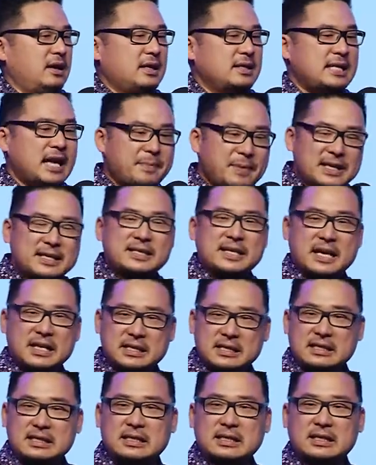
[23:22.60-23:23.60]
Does that make
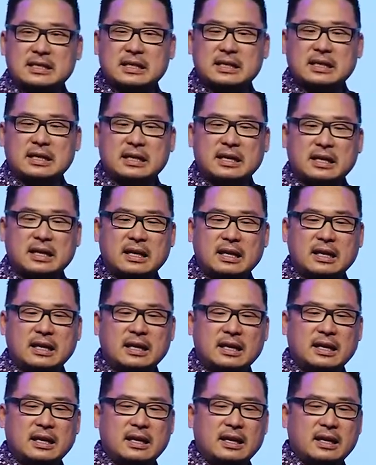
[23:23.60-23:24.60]
sense?
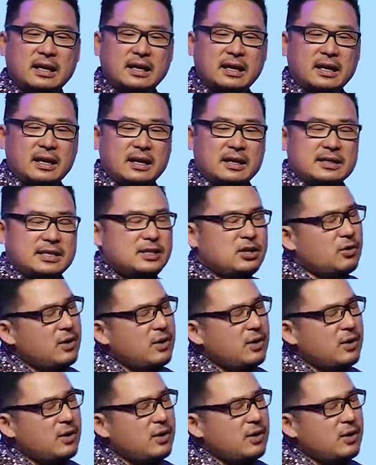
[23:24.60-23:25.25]
See,